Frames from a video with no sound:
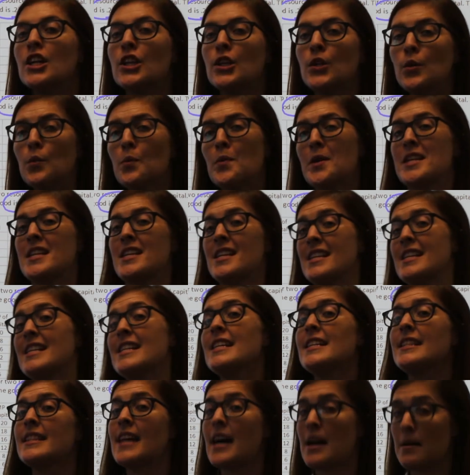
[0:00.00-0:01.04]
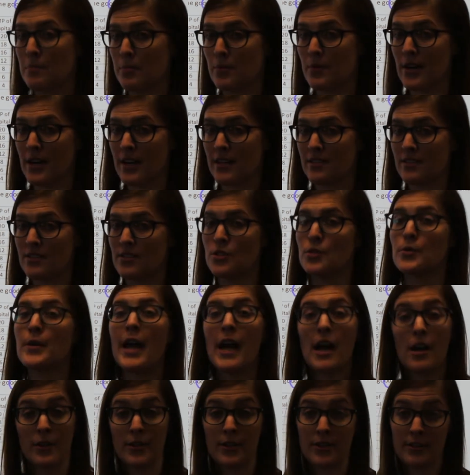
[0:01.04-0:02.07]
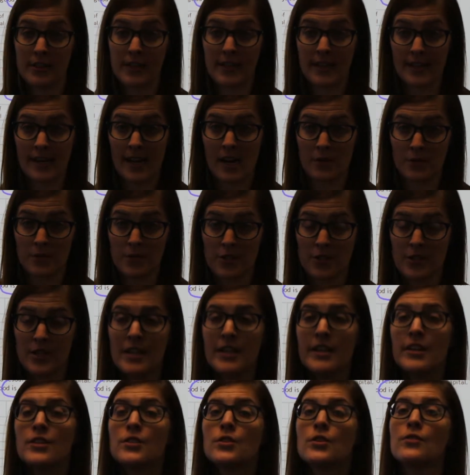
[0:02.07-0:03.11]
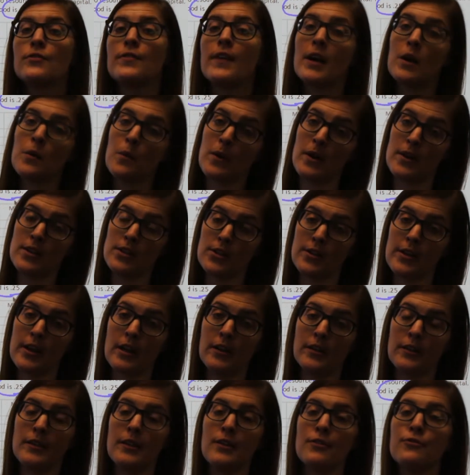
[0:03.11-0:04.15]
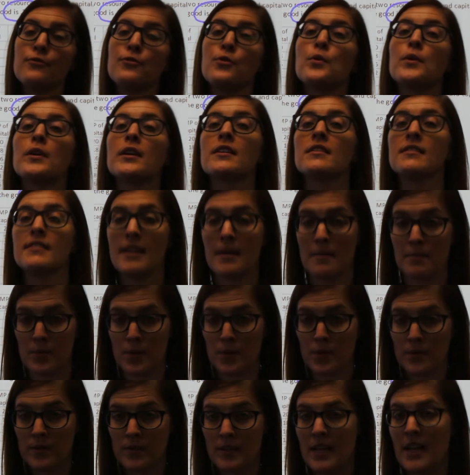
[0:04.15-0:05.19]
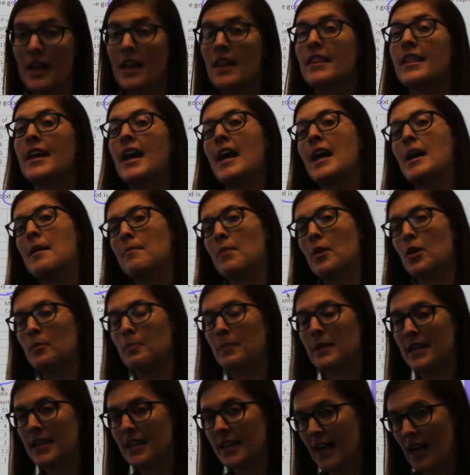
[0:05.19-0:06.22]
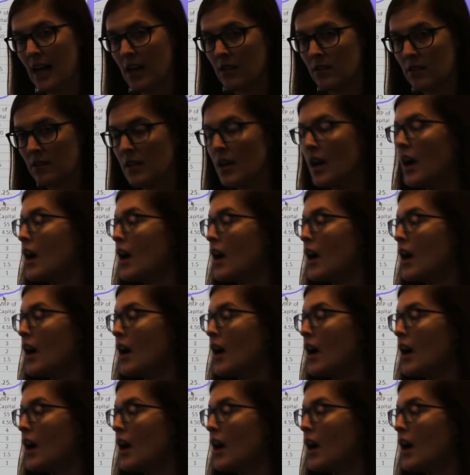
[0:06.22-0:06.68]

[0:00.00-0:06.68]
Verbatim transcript: you would need that price to calculate it out. So if I wanted to calculate, for example, the MRPL